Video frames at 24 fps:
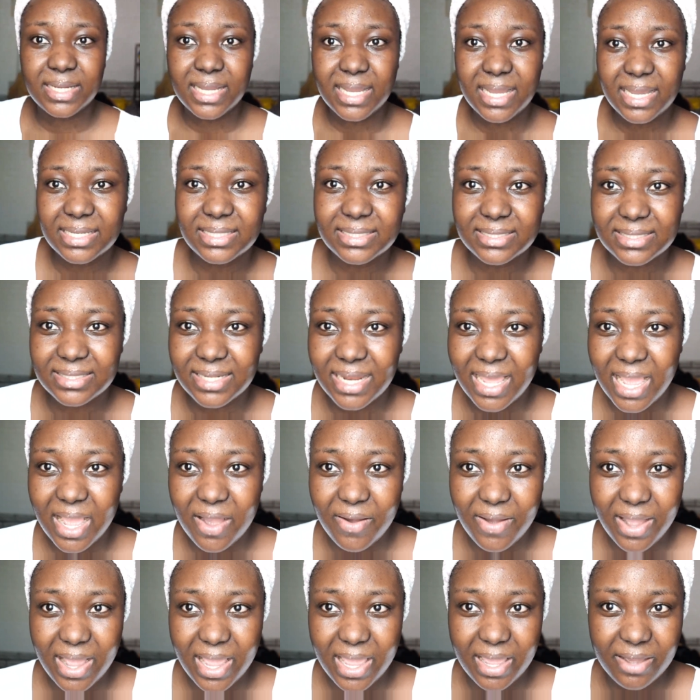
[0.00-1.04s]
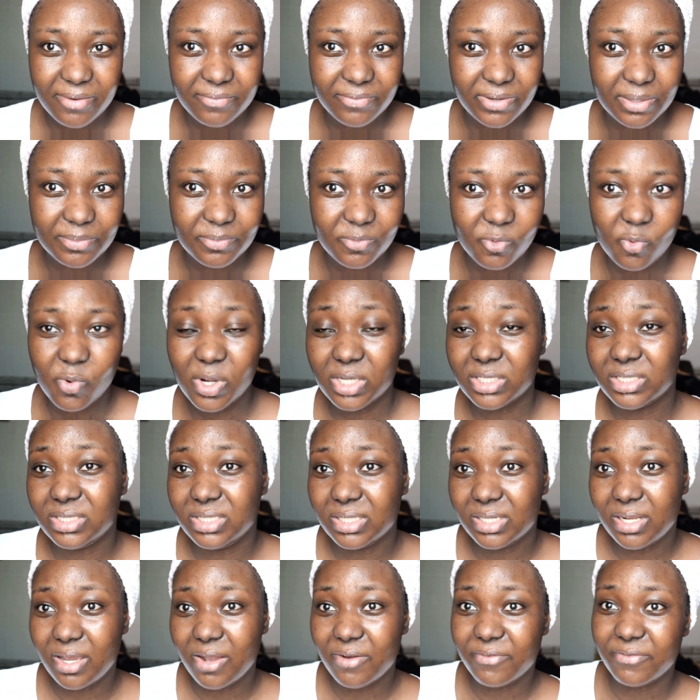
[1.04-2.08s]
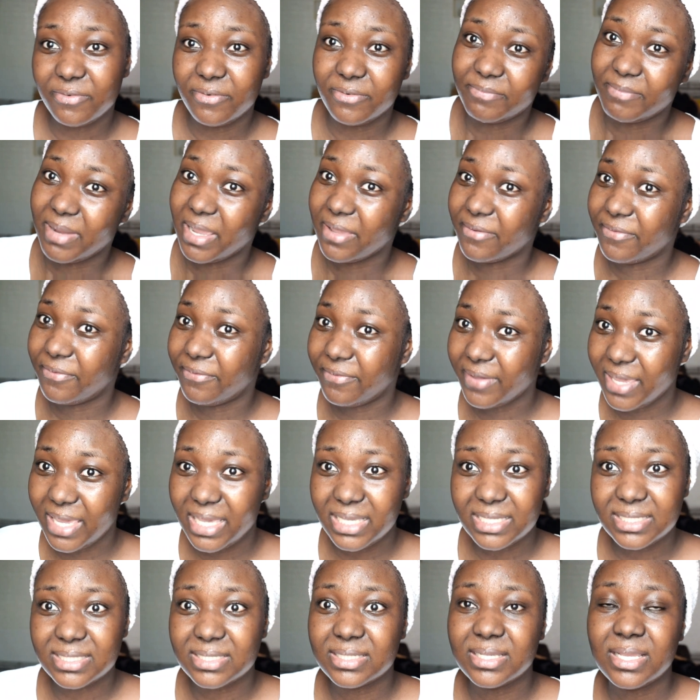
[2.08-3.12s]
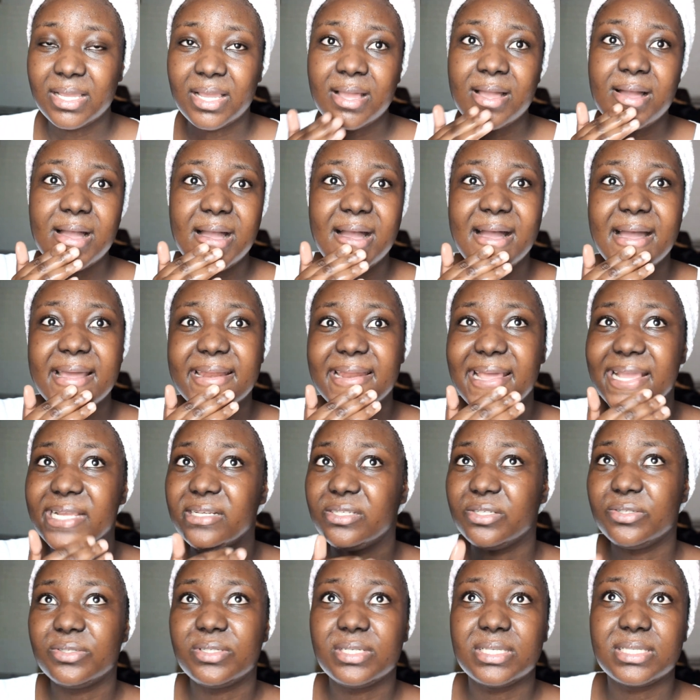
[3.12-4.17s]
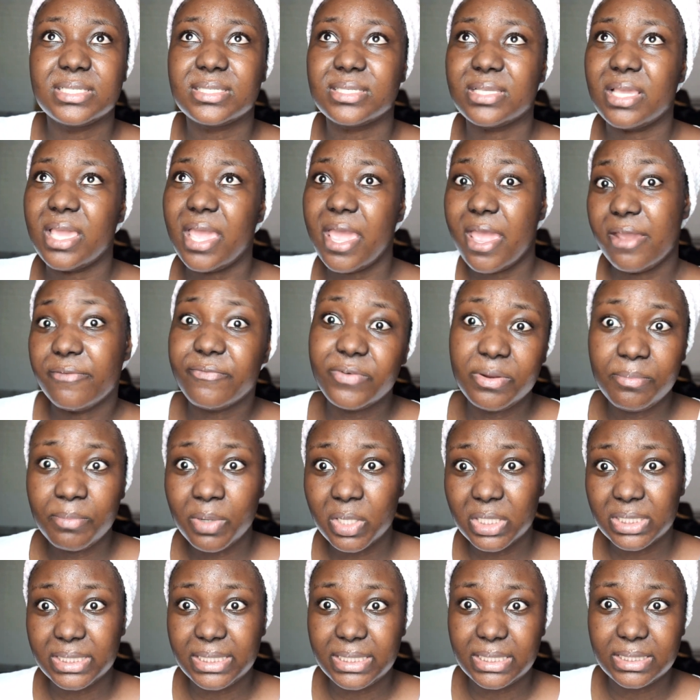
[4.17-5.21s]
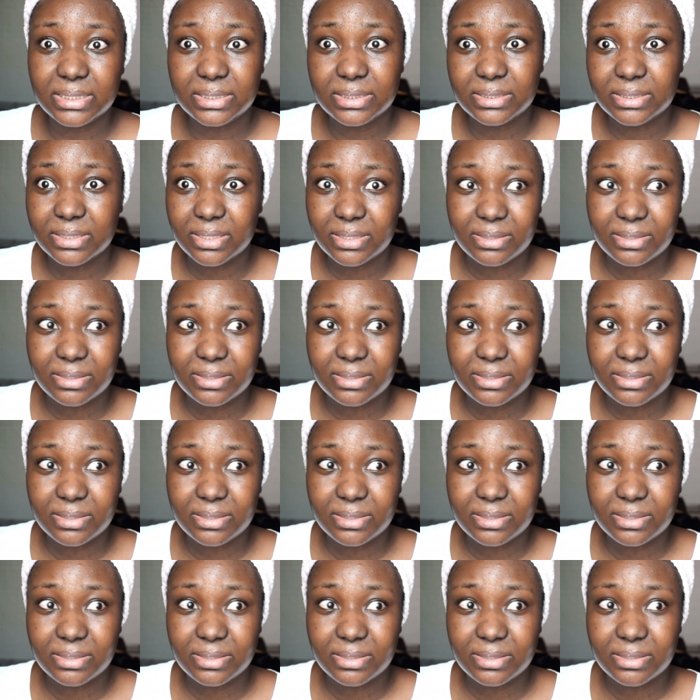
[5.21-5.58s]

guys, now I have washed it off of my face and I do this every morning,